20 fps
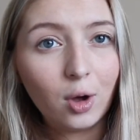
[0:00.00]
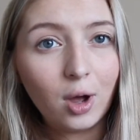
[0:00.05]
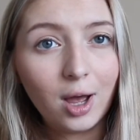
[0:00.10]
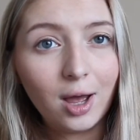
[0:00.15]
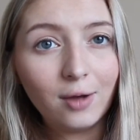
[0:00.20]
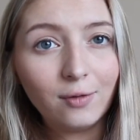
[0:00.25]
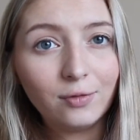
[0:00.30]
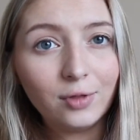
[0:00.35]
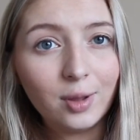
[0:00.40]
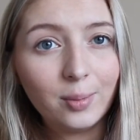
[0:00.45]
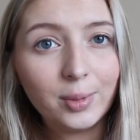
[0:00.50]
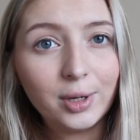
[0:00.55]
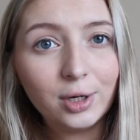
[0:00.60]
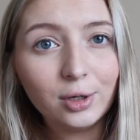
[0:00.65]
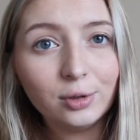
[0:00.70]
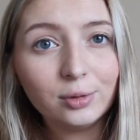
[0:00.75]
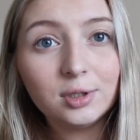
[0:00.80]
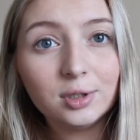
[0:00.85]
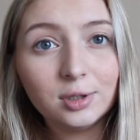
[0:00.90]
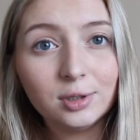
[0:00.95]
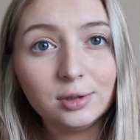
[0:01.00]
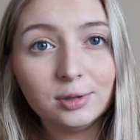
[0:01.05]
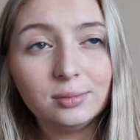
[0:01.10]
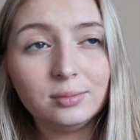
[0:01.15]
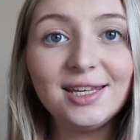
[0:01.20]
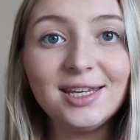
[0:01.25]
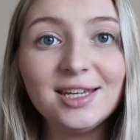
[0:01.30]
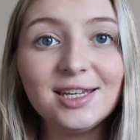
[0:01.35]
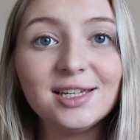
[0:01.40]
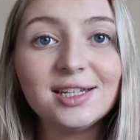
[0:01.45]
I'll have them here. They're
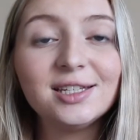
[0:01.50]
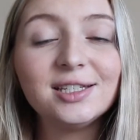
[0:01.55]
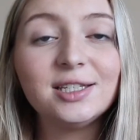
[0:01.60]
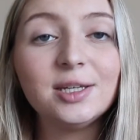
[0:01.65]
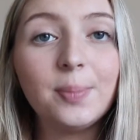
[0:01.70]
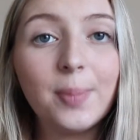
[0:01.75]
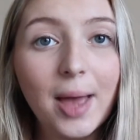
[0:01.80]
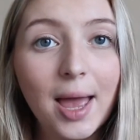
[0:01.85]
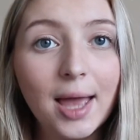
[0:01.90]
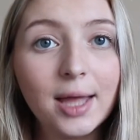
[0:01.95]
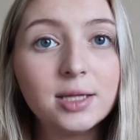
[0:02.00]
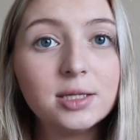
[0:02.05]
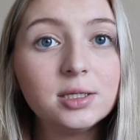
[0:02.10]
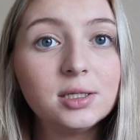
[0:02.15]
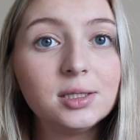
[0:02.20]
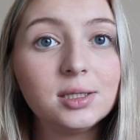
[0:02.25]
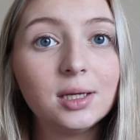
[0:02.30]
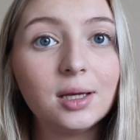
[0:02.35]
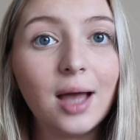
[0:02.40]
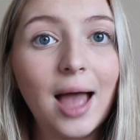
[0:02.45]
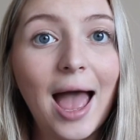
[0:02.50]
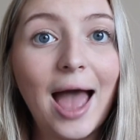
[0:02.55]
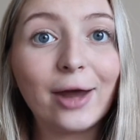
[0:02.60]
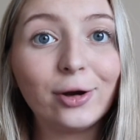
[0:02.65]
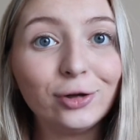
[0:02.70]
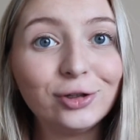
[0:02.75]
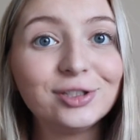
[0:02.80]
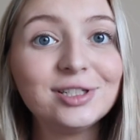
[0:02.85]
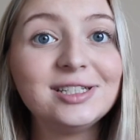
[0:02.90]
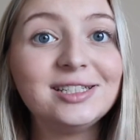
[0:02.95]
the Depends
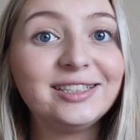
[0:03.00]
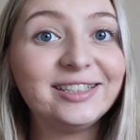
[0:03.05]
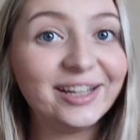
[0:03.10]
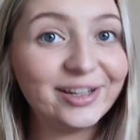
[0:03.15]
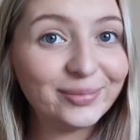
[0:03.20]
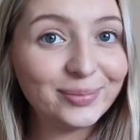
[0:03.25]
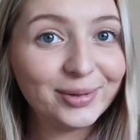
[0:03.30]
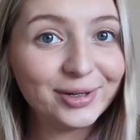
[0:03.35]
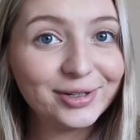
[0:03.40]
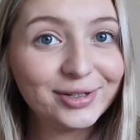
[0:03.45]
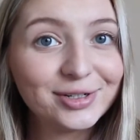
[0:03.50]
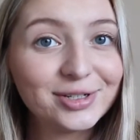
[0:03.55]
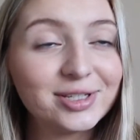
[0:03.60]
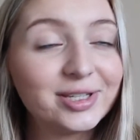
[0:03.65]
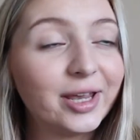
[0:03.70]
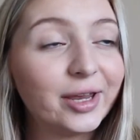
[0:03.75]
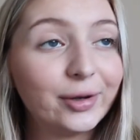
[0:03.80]
adult diapers.